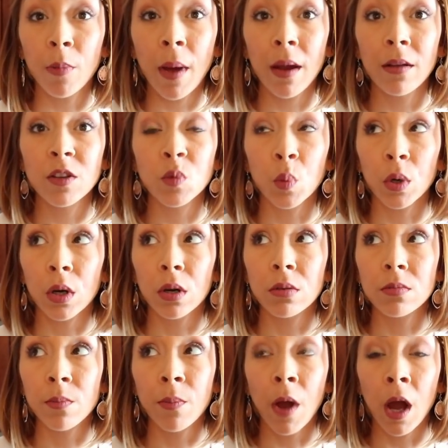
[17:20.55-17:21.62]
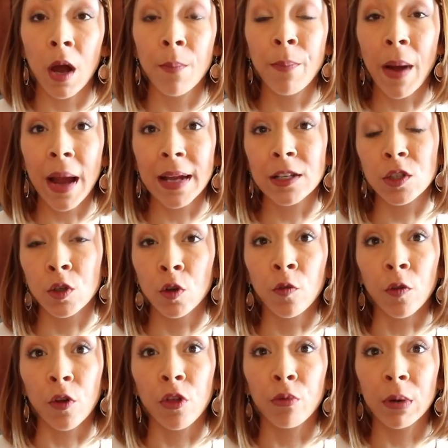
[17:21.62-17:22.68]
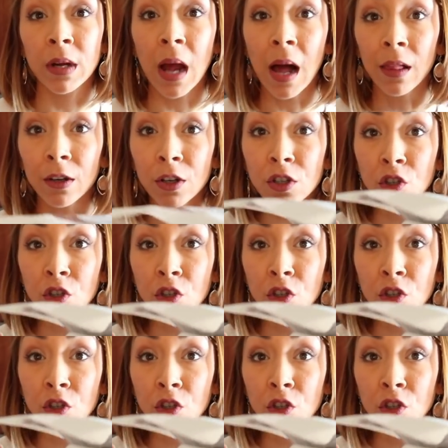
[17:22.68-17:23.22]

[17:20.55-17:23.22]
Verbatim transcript: bottles were uh, buy two for $3.